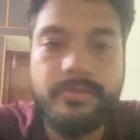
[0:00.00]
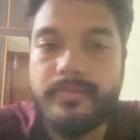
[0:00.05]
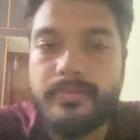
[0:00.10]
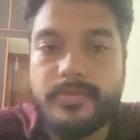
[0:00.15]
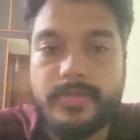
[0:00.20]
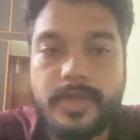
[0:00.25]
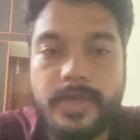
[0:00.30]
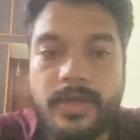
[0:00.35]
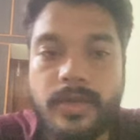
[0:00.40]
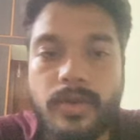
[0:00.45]

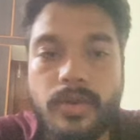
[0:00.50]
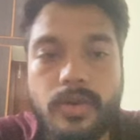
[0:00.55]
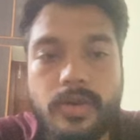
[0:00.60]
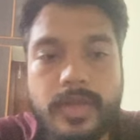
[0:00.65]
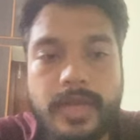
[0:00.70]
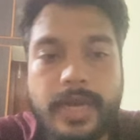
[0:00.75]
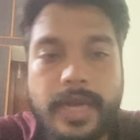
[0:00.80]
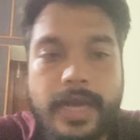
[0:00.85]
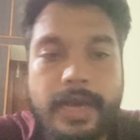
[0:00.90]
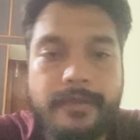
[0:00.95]
the node
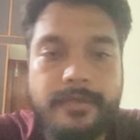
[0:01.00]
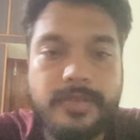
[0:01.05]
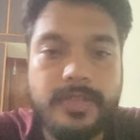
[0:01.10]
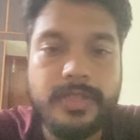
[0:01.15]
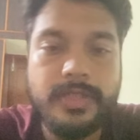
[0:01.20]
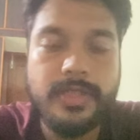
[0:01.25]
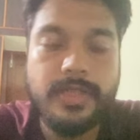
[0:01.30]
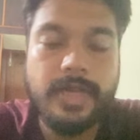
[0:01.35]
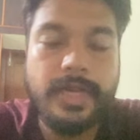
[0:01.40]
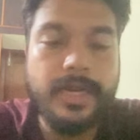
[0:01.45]
that I've
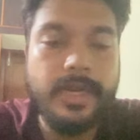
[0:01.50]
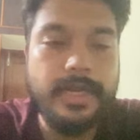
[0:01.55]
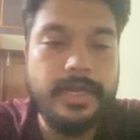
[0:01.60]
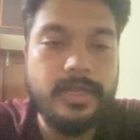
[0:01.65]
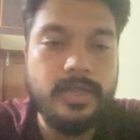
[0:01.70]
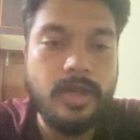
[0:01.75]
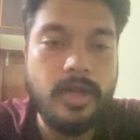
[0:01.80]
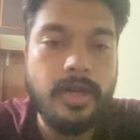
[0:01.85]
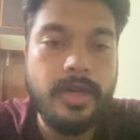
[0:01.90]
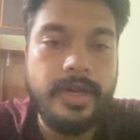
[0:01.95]
just clicked
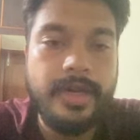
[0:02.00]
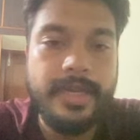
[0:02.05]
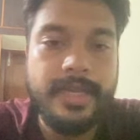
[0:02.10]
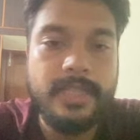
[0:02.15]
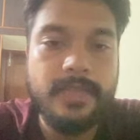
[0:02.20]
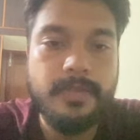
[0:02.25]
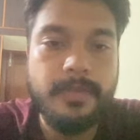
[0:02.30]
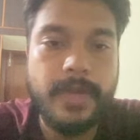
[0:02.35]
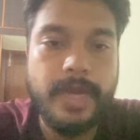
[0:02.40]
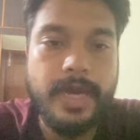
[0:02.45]
is already
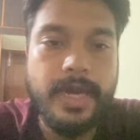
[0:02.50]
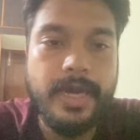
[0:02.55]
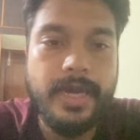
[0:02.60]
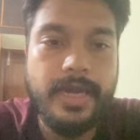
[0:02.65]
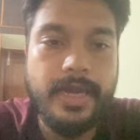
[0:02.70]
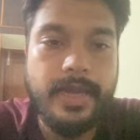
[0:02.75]
expand,